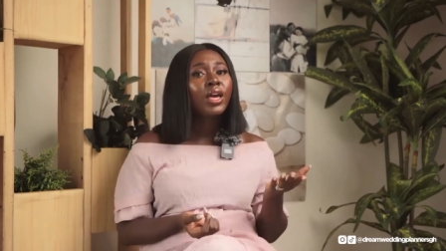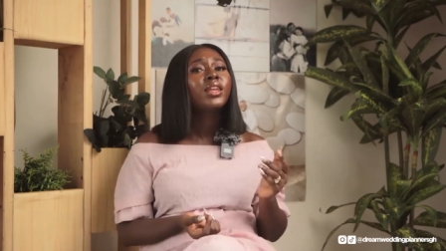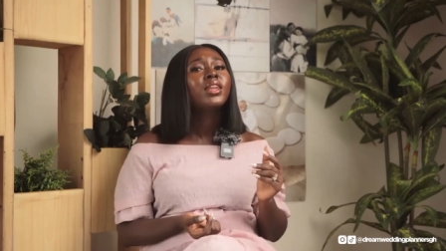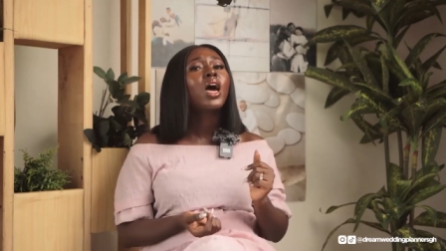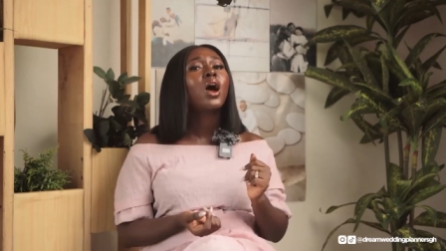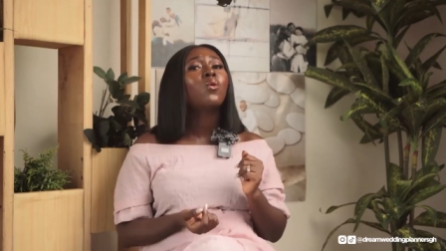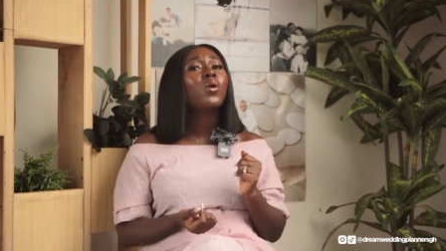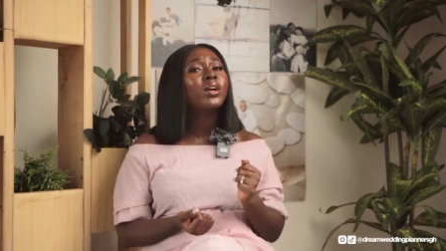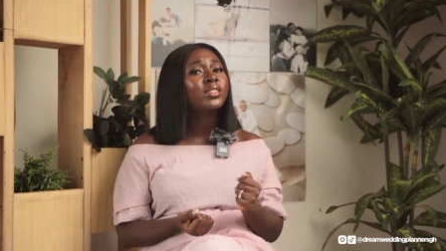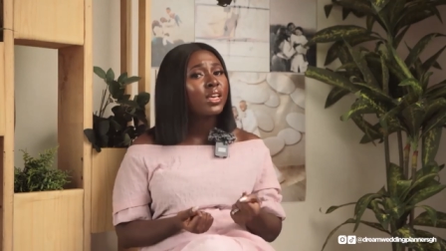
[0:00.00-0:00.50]

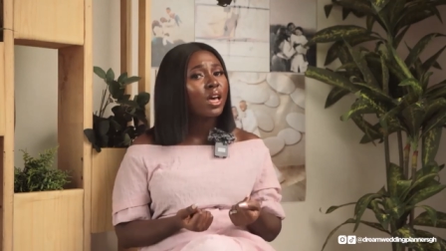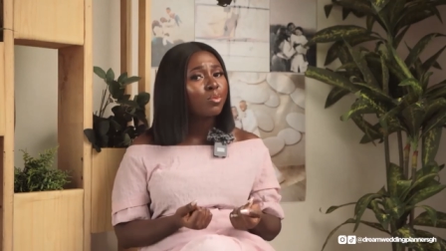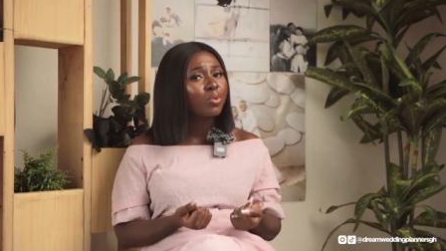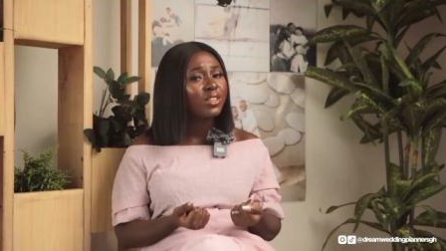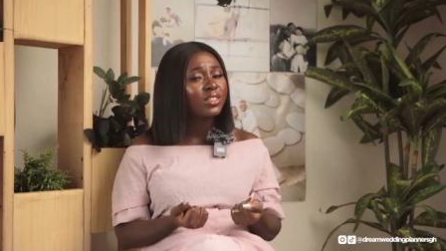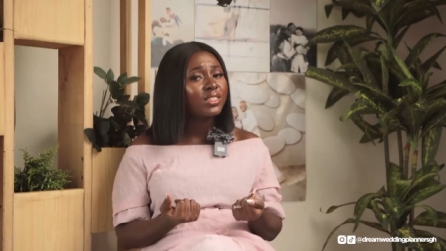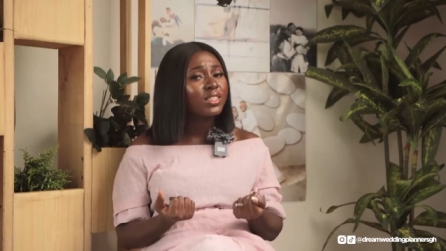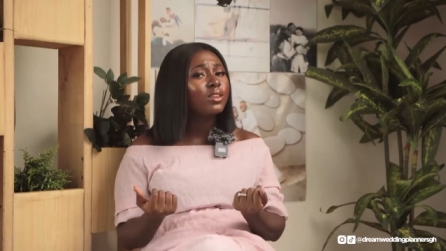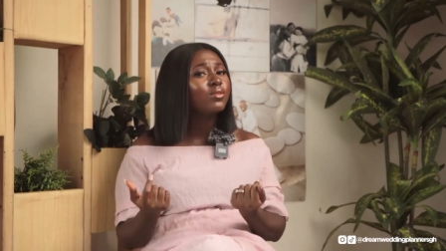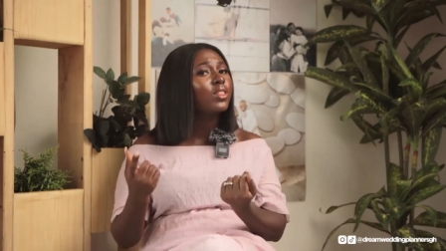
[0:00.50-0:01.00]
Now what
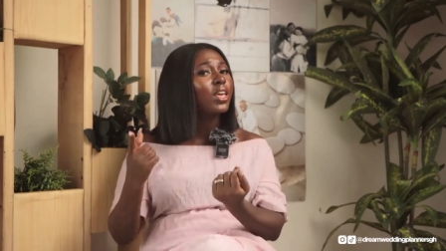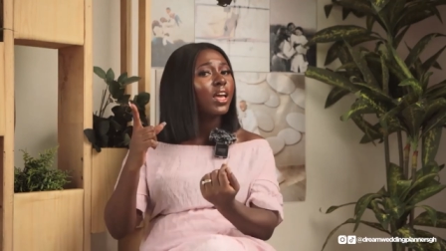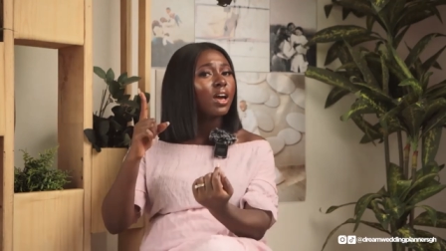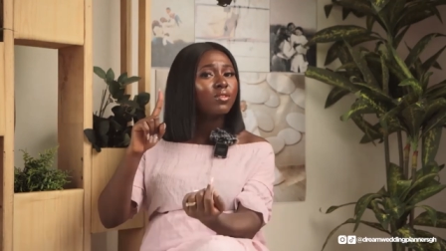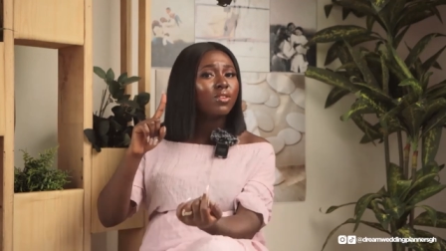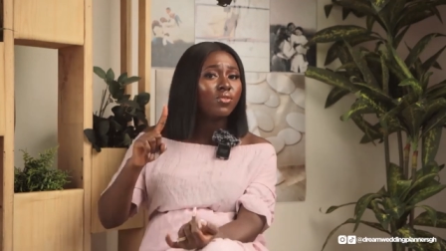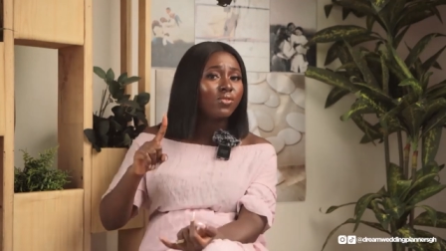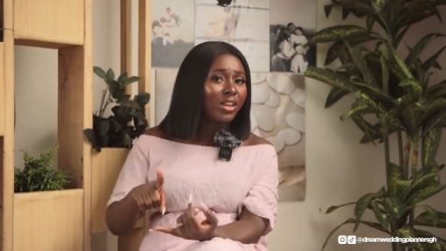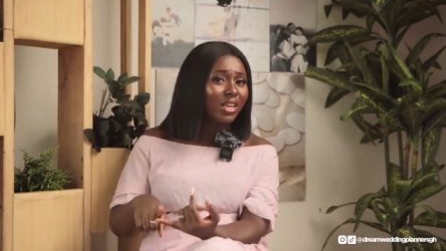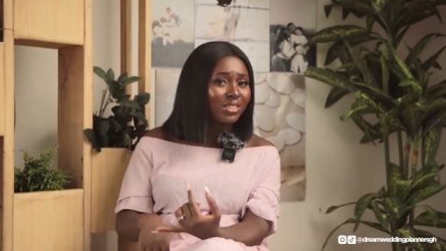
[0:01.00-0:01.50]
happens if they
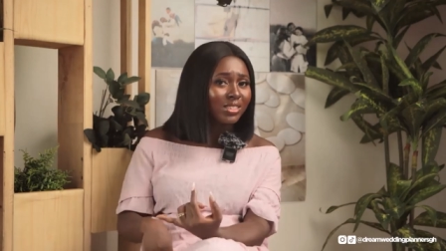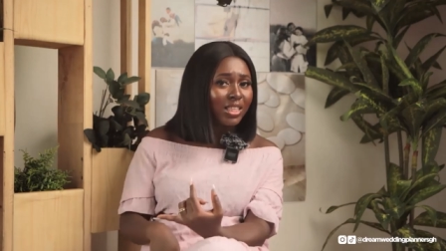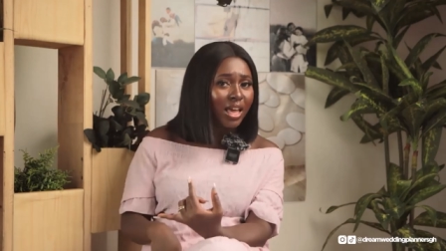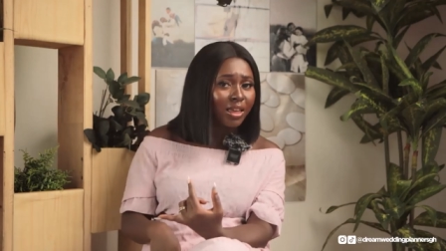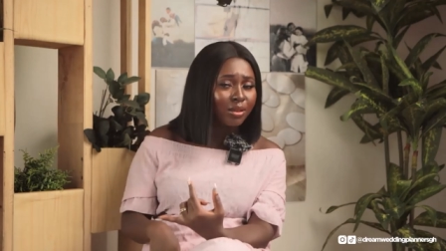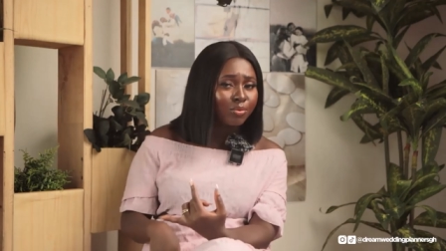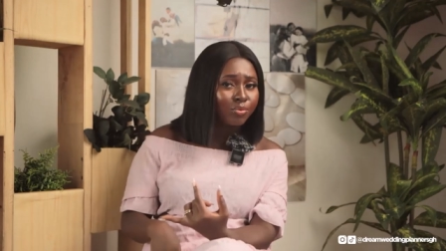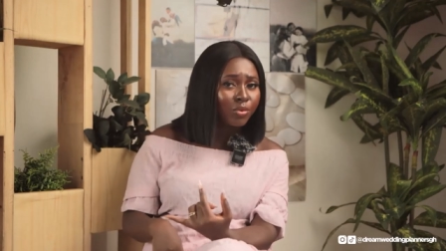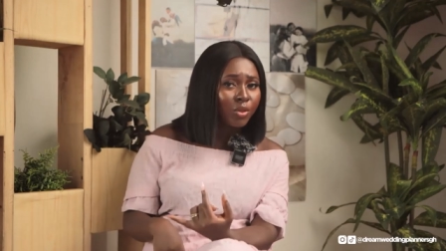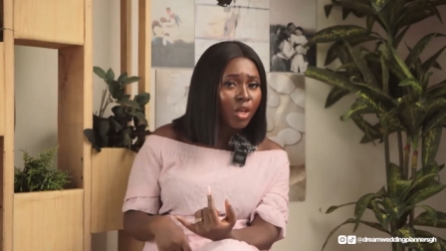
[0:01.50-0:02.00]
have a flat
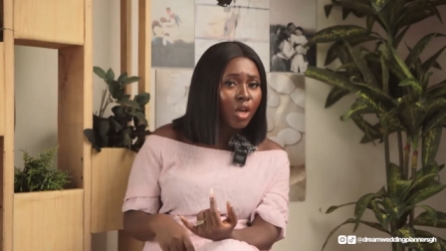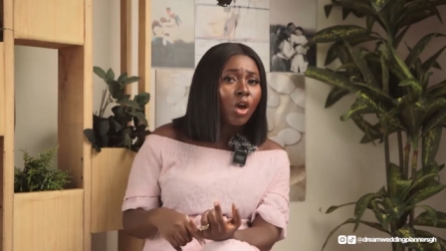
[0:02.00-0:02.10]
tire